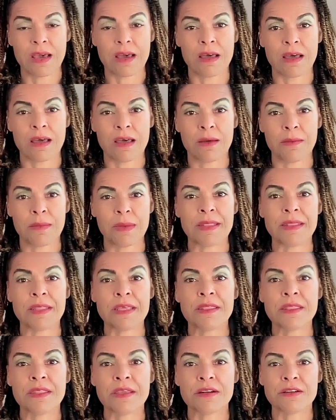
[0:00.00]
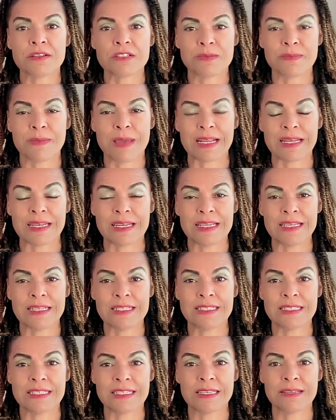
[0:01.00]
And then there's
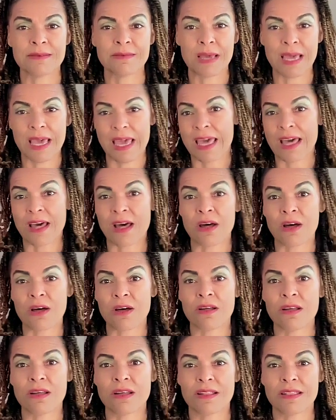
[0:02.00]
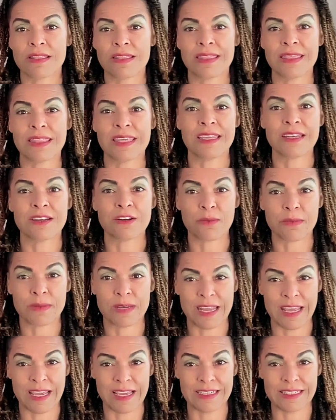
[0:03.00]
magnesium
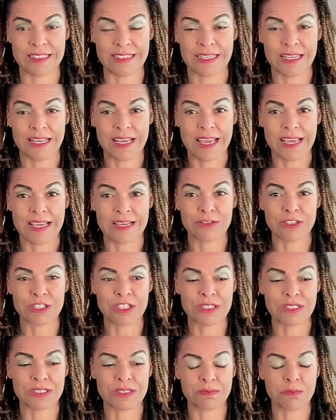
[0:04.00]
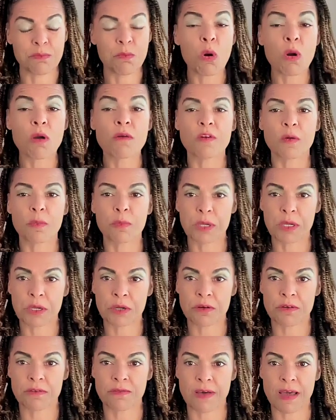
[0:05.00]
L-threonate, which is more of a
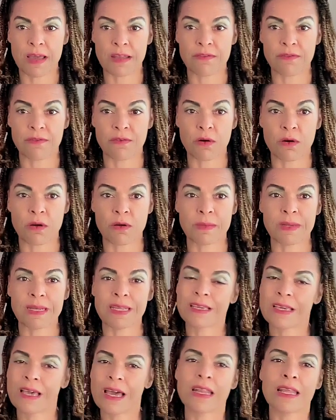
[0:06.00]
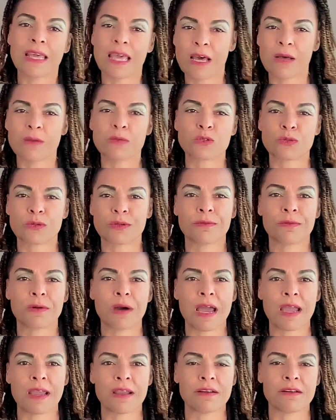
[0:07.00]
purified form, and it kind of helps
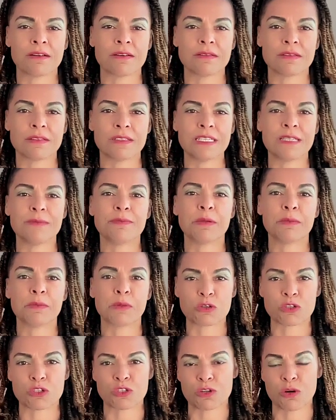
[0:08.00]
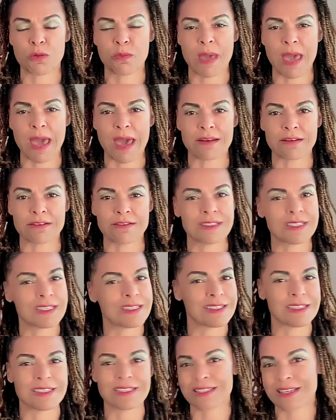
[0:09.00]
rewire deep emotional patterns
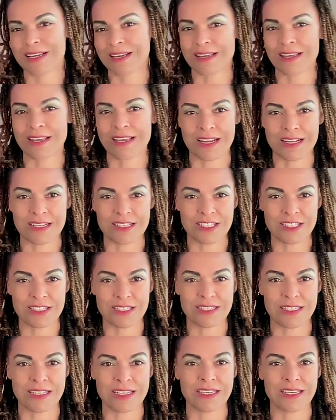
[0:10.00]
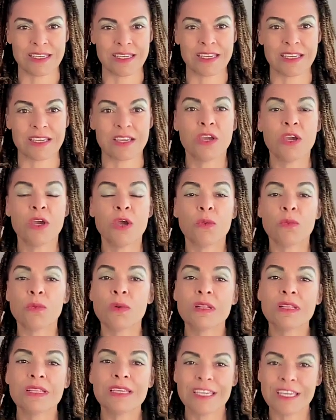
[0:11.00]
in this unconscious thinking.
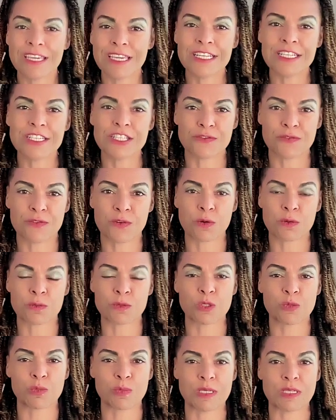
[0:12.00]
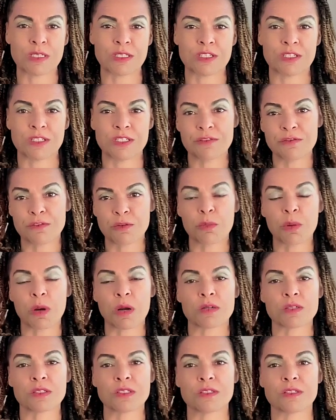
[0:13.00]
Really, each form speaks to different
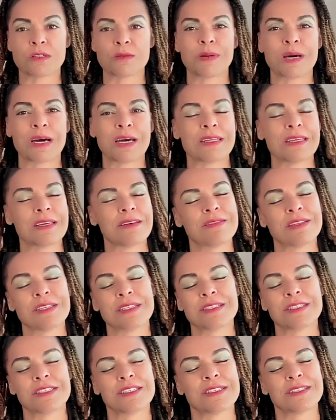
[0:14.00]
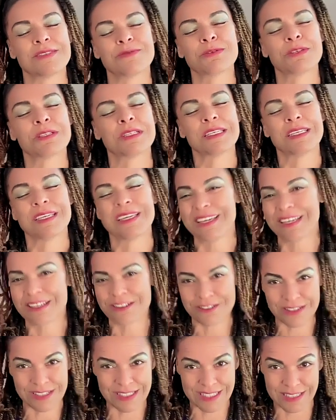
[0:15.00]
parts of the body of this just really
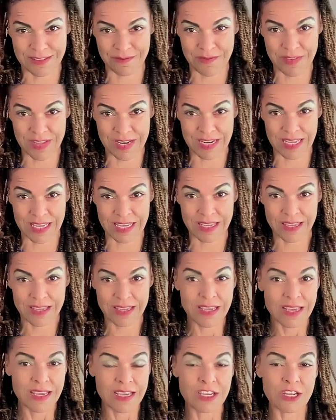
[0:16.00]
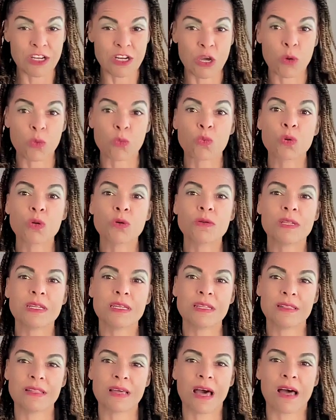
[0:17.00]
inner symphony. You know,
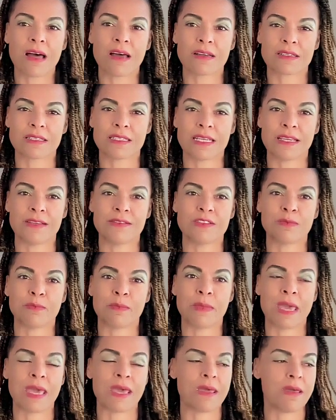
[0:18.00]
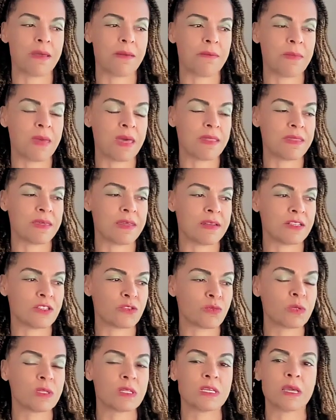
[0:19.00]
rooted in the Octaves method
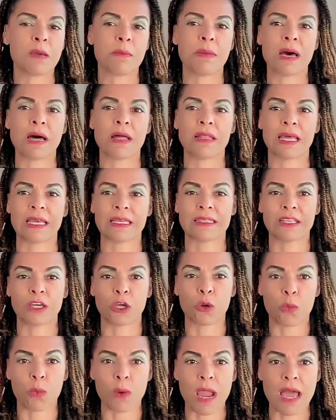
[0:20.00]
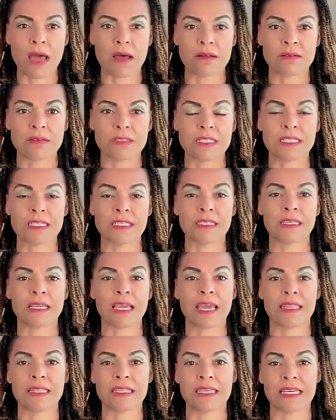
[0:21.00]
is really about like the grounding
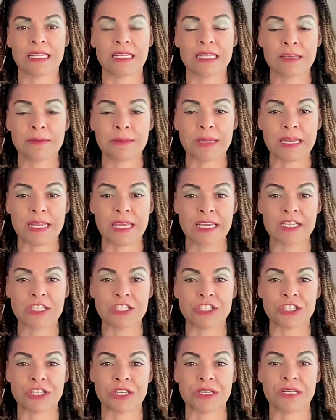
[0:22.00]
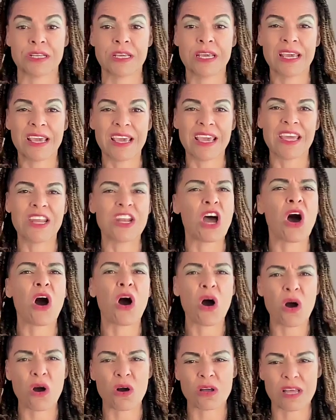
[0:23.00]
and the elimination and
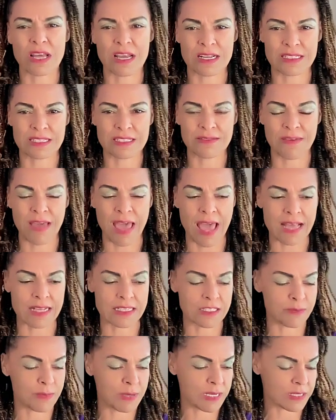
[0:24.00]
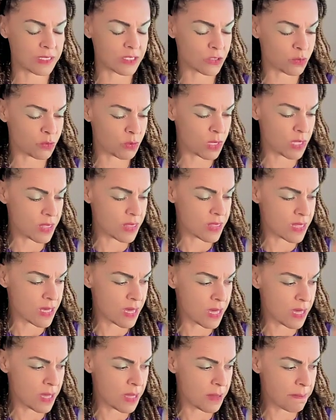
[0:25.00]
all kinds of aspects with
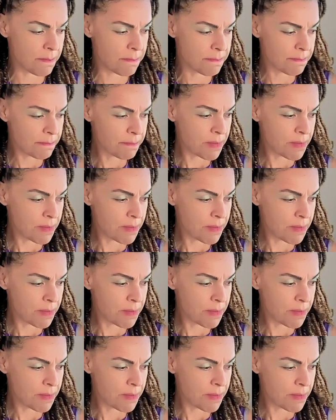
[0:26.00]
the